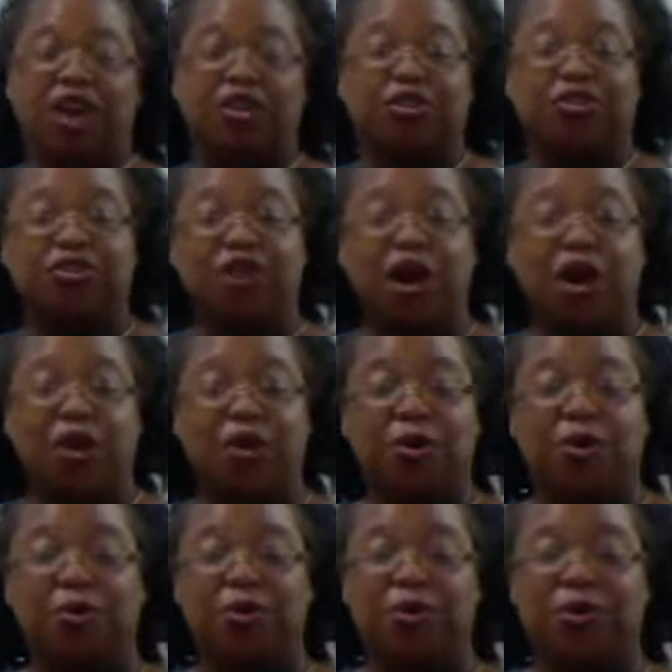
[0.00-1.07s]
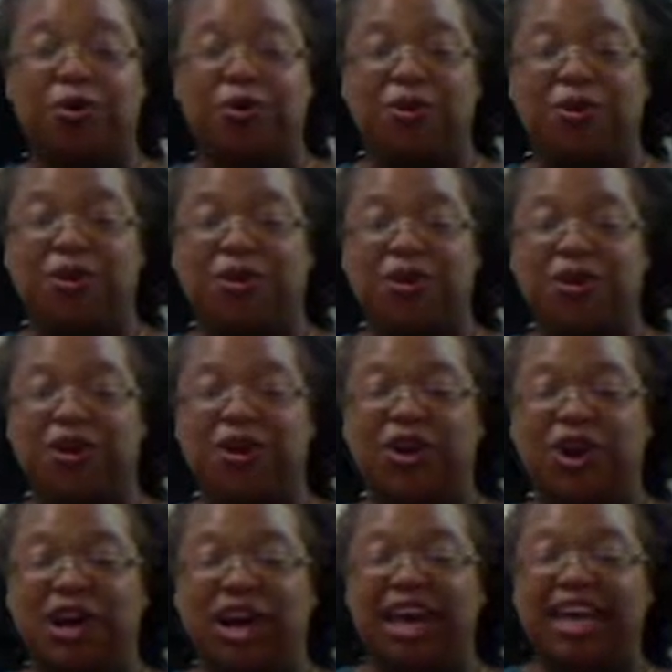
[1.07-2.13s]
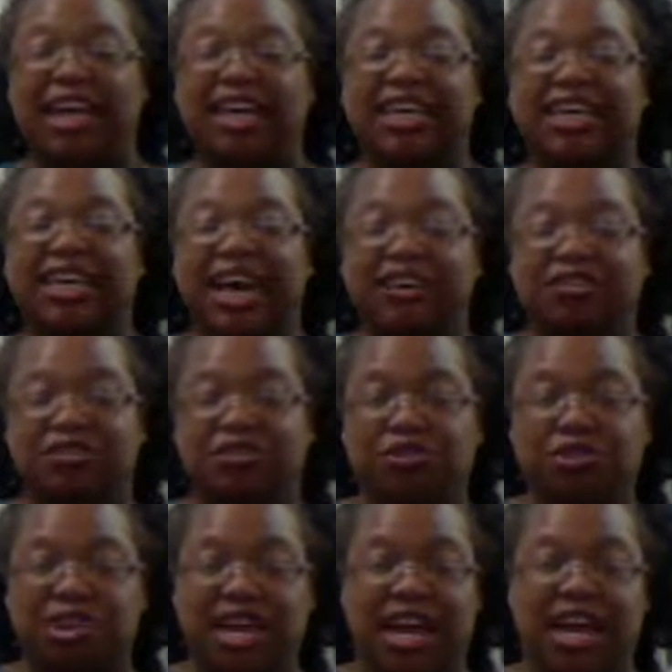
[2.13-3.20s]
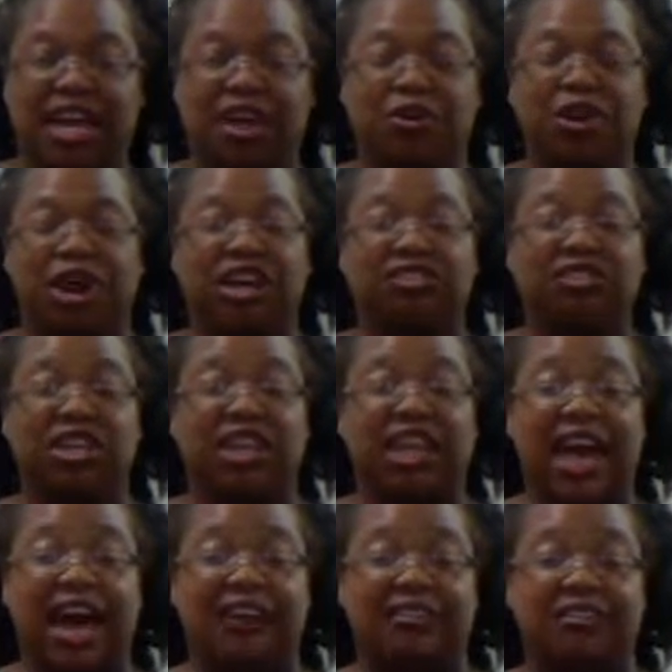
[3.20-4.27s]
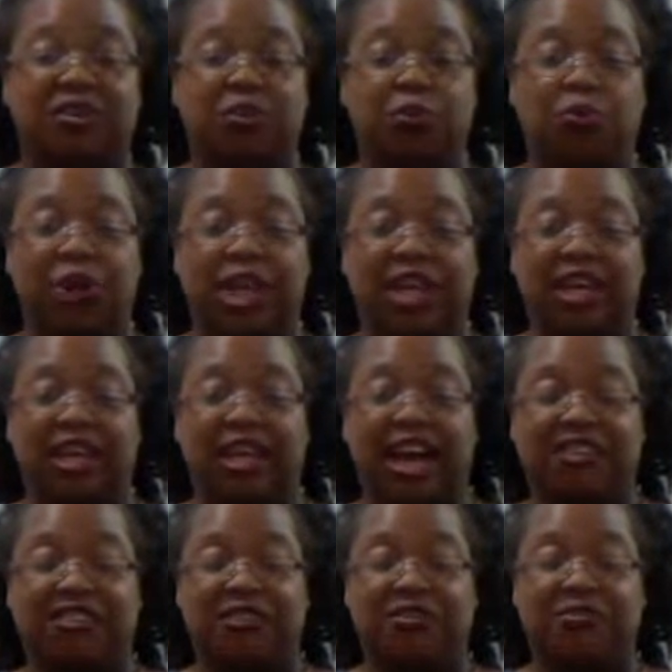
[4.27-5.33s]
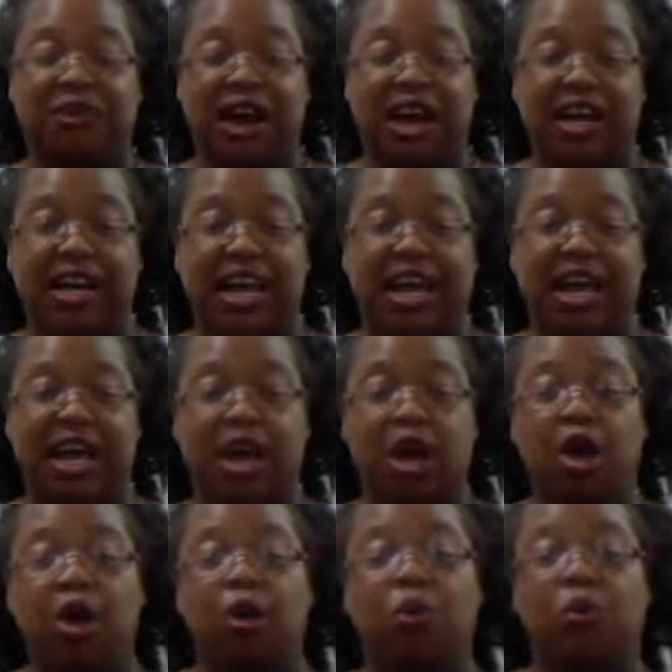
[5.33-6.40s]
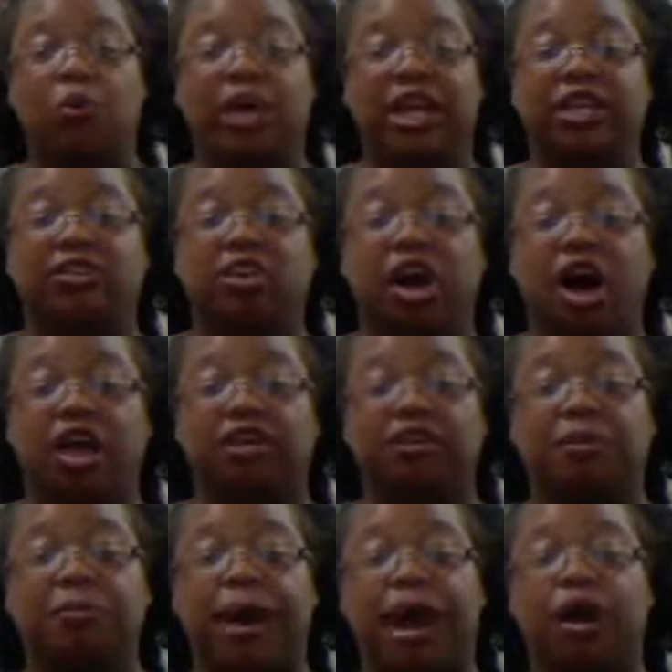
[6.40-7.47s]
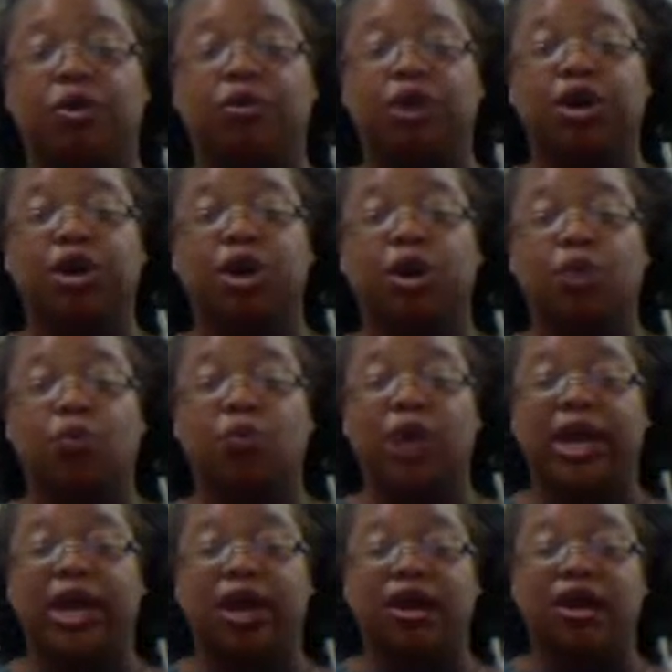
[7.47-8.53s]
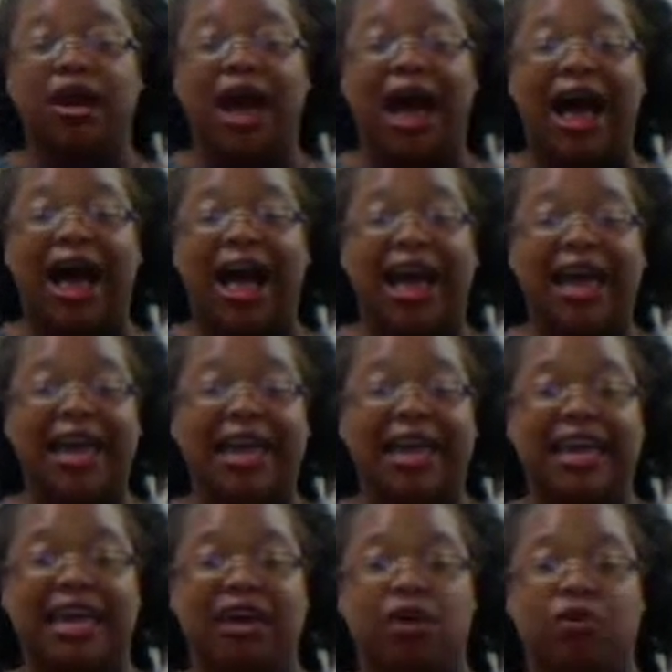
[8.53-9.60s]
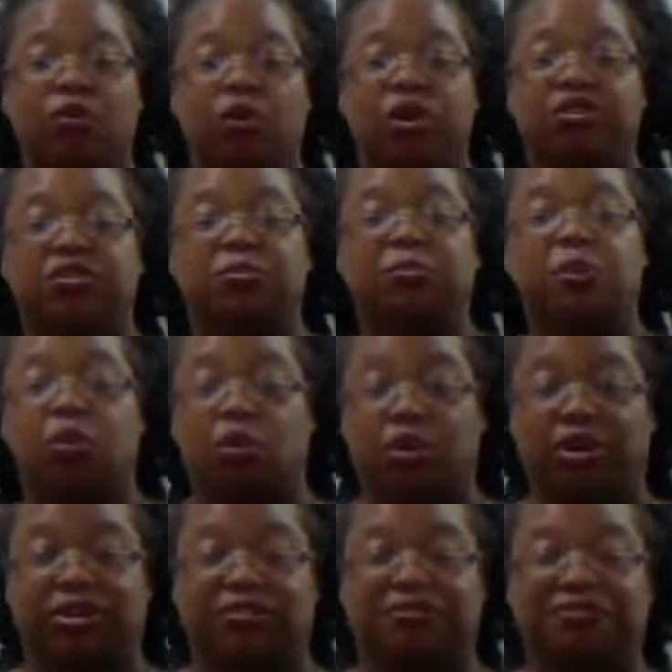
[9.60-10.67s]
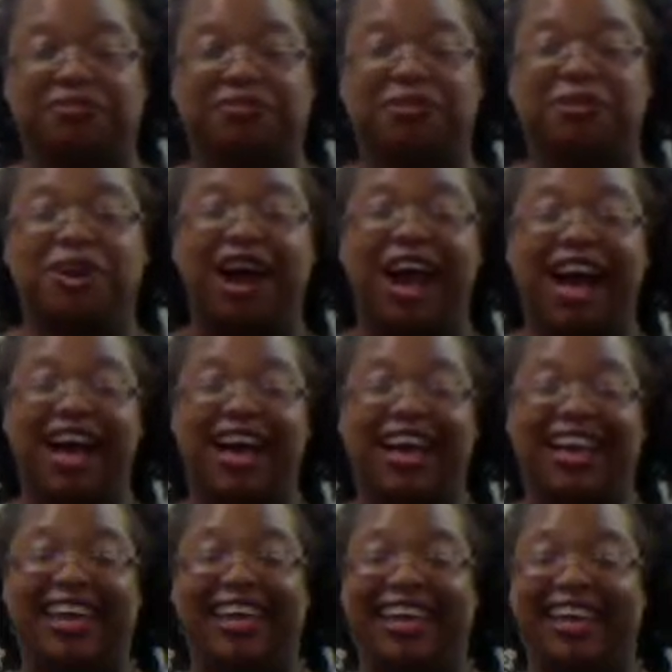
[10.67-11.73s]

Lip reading: So yesterday, or actually last week, last Friday, we talked about where I was born, where I